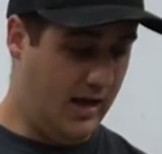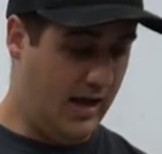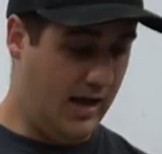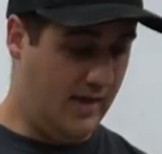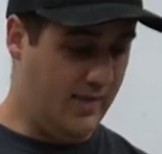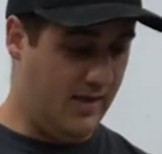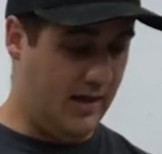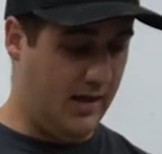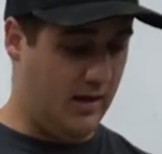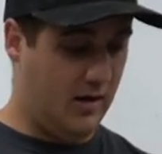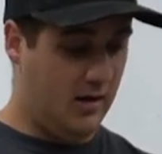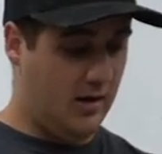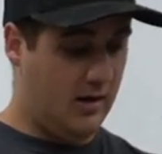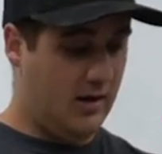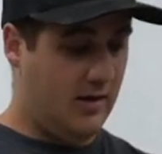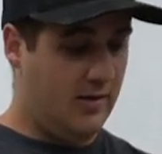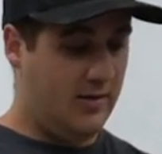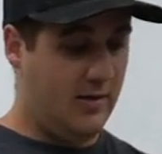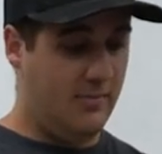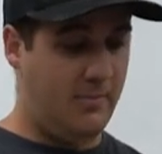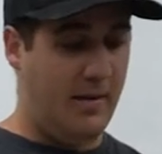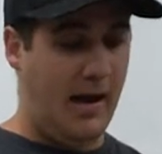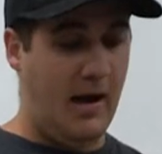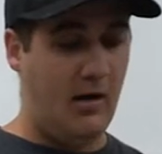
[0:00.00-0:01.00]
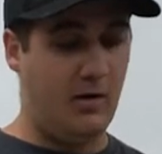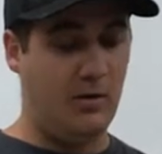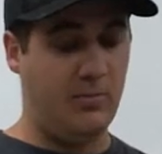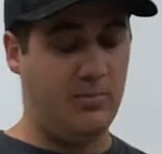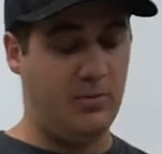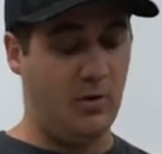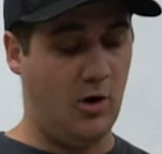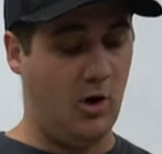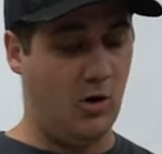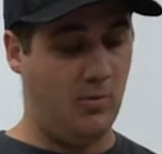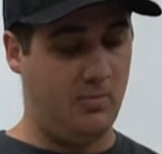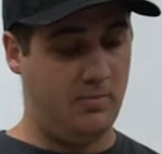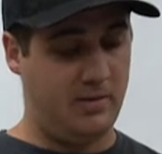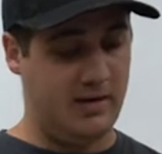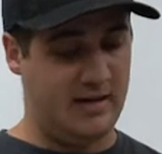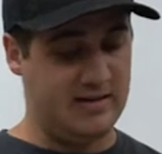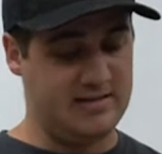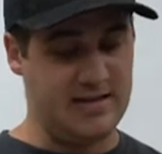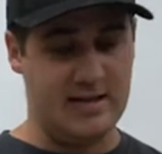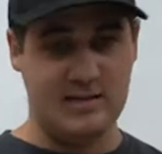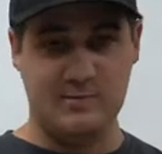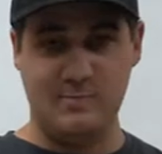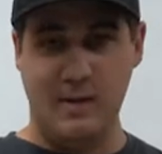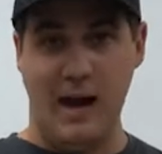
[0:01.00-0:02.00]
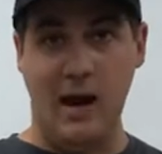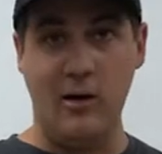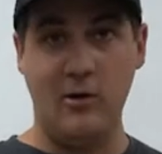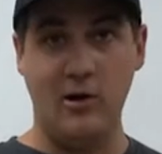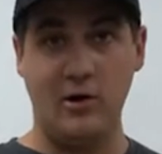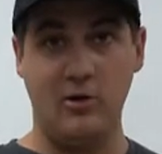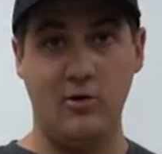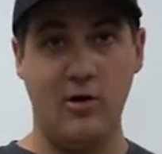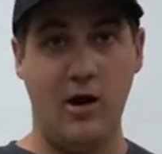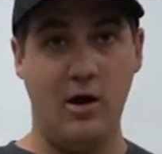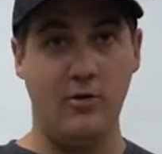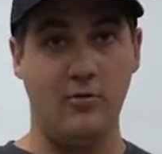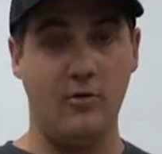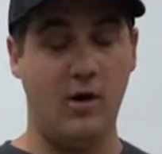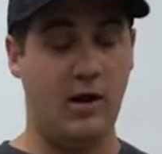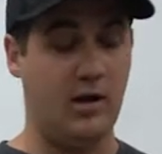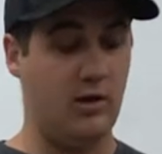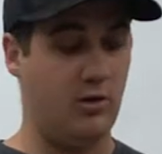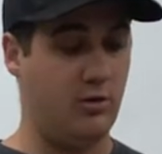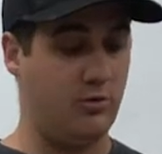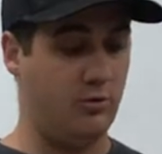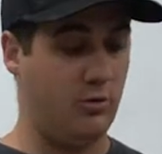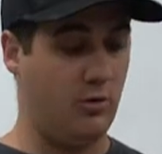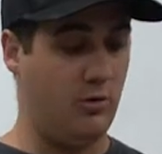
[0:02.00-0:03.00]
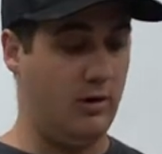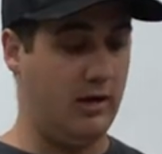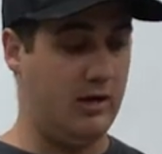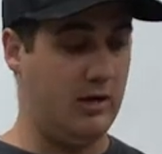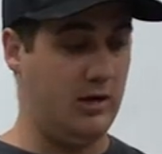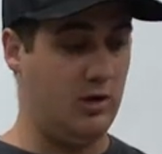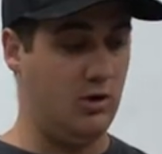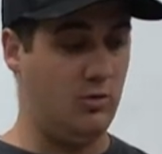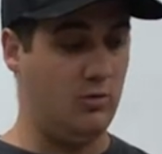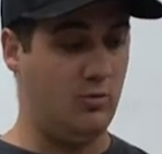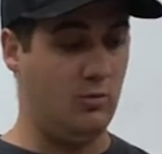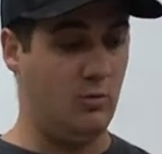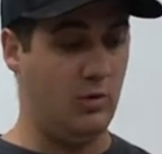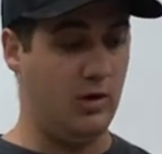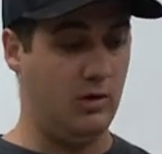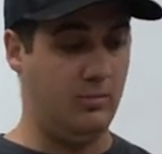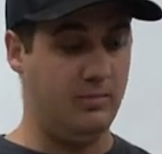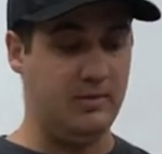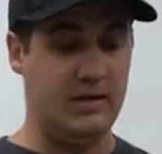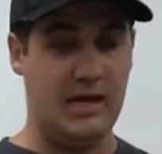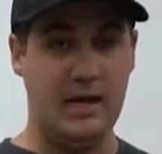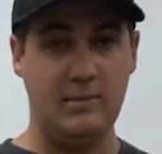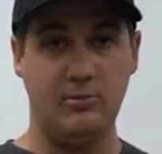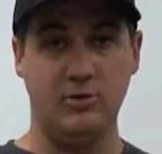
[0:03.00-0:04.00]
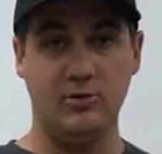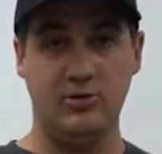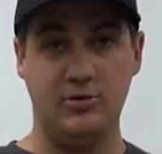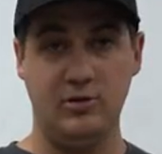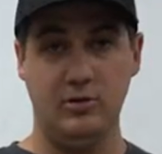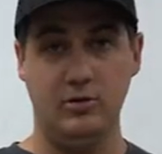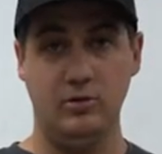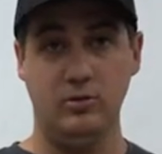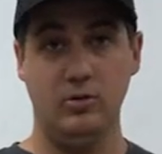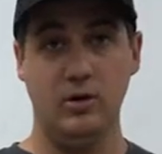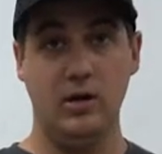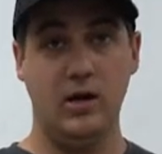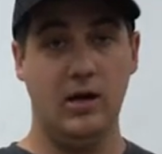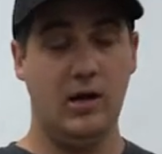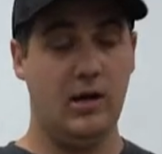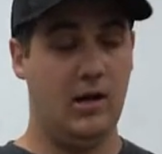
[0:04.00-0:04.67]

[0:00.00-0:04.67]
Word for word: And then the power probe, because that's power and ground running through it, you will be able to